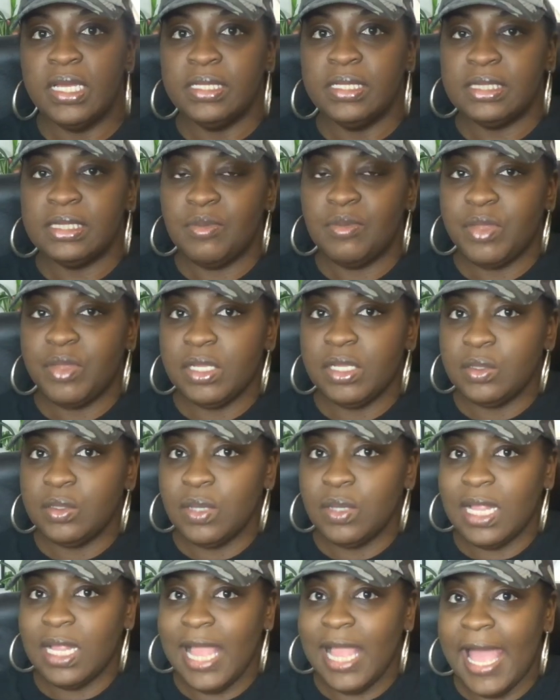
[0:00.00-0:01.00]
Something a little
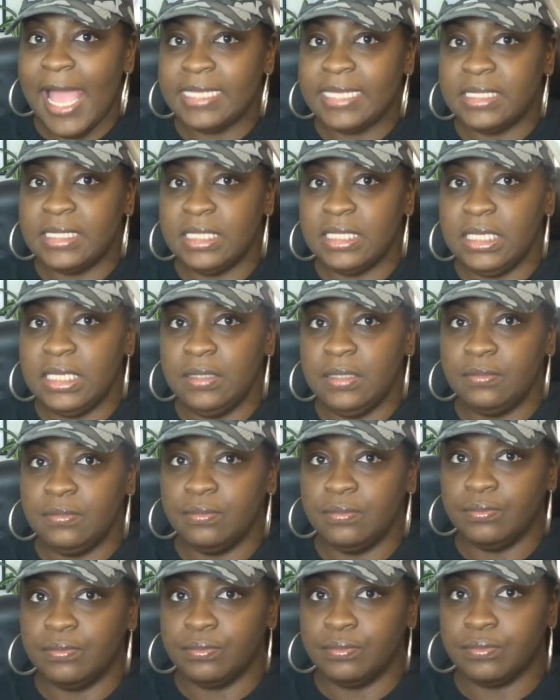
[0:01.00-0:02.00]
classy
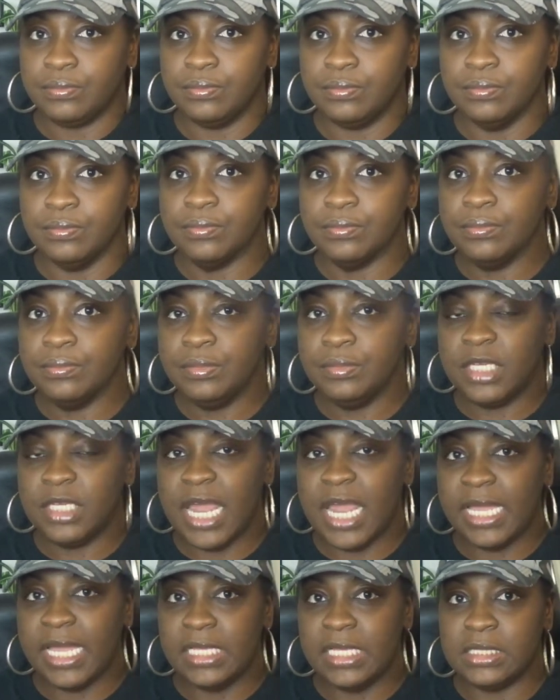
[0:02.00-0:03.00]
that
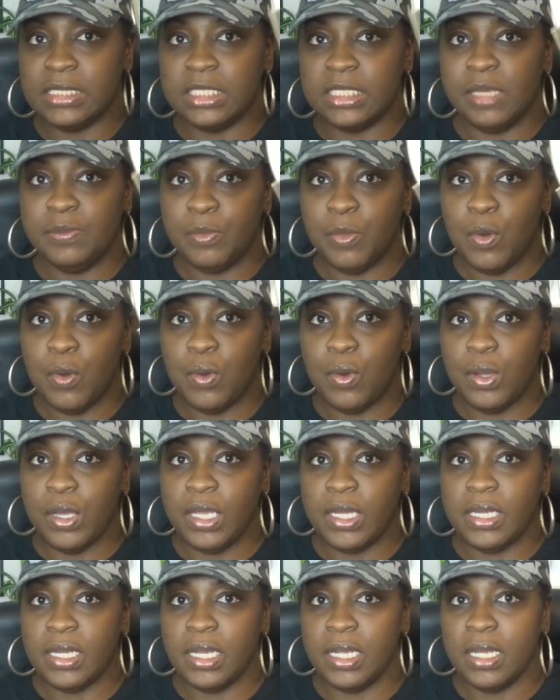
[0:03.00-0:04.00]
I can slip
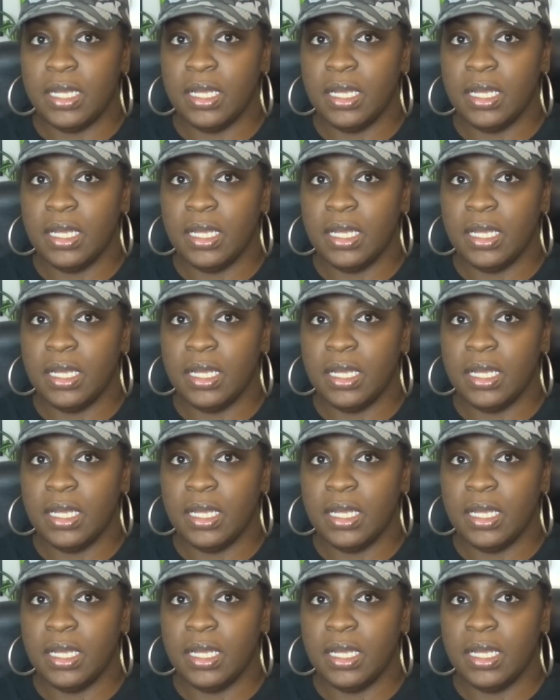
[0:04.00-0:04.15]
on